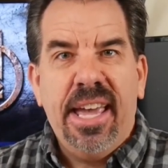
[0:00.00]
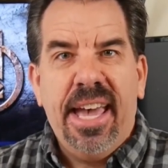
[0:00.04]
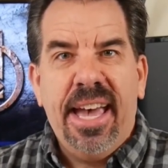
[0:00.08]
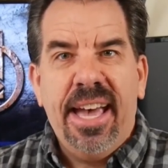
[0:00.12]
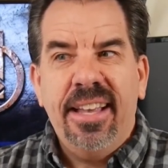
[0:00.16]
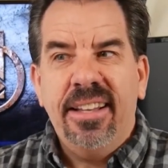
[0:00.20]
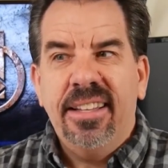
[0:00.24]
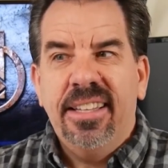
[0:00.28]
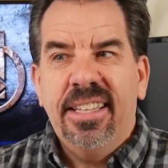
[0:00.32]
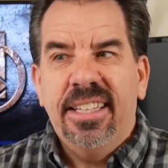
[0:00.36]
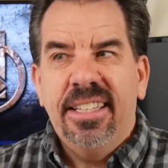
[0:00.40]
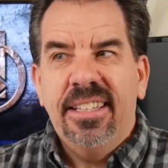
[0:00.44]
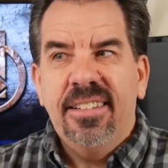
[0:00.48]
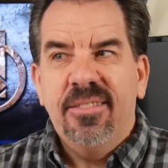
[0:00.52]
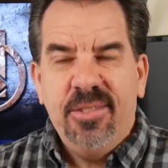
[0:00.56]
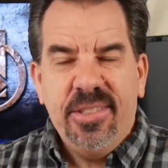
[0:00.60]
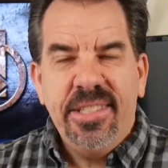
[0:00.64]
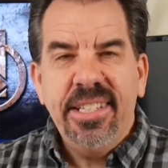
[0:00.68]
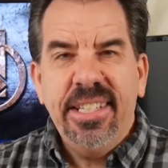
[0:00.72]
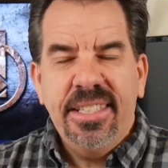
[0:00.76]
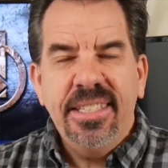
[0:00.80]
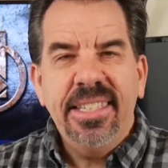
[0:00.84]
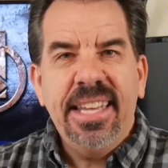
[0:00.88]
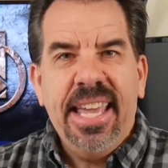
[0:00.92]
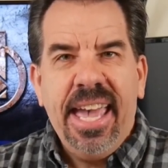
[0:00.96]
at
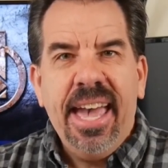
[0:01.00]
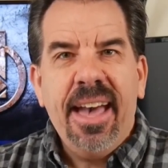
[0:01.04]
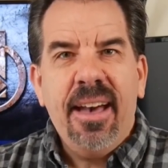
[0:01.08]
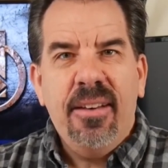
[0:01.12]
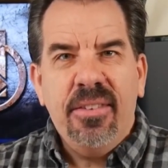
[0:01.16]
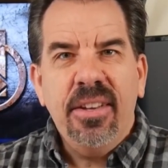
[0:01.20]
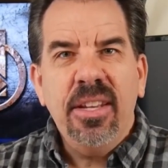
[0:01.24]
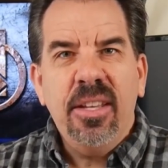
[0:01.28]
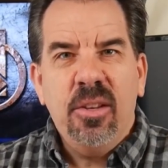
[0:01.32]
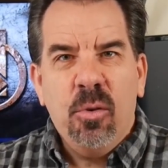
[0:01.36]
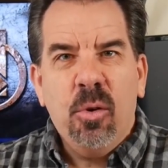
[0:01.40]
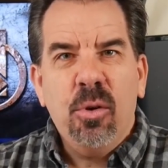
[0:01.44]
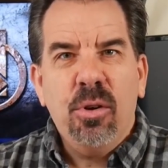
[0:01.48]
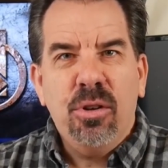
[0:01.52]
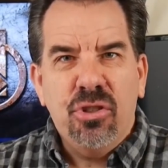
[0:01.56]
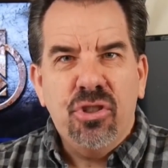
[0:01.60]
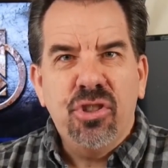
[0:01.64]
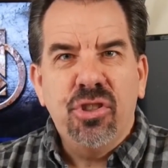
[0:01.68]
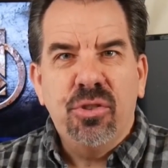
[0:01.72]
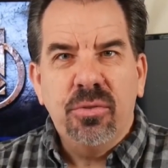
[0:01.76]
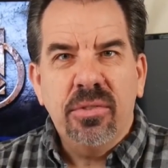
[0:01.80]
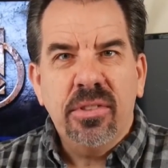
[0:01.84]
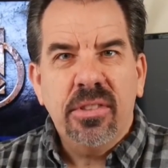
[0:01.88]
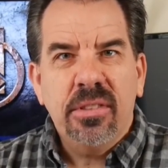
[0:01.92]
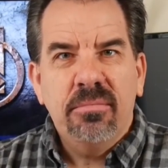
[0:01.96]
didn't have any orange
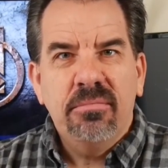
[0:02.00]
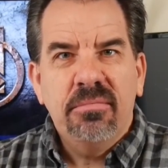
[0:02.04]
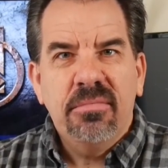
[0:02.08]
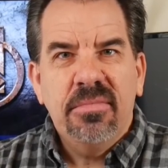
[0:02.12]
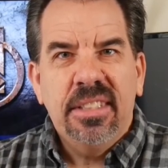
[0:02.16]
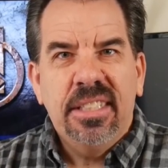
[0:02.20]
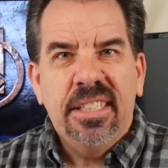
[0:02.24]
juice.